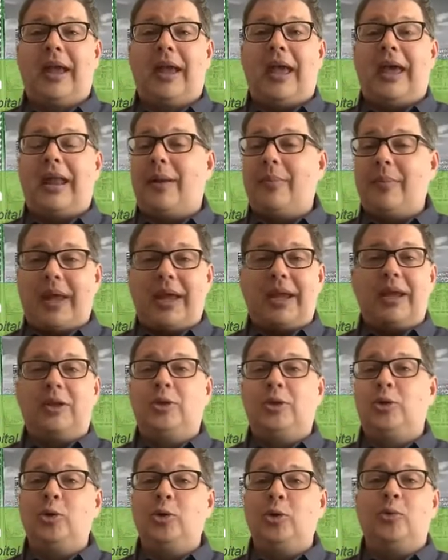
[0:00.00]
And I'm
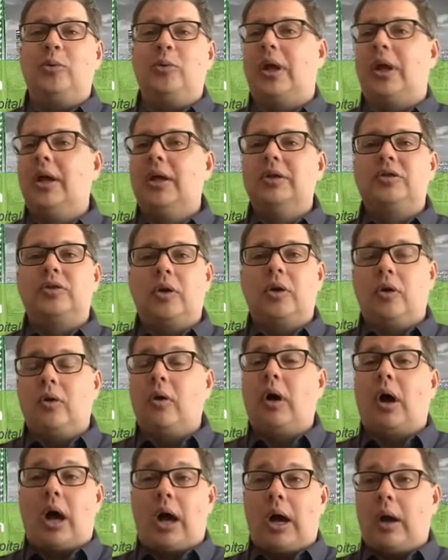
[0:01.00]
like, dude.
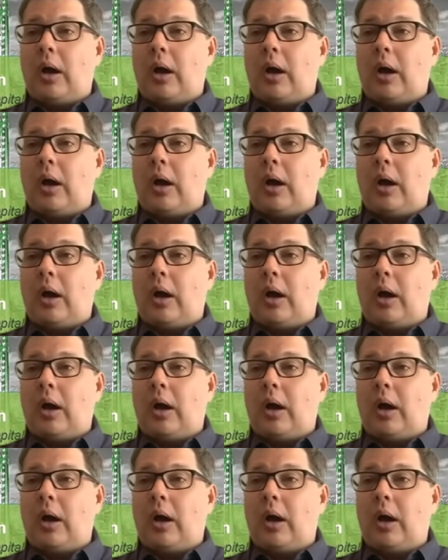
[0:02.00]
So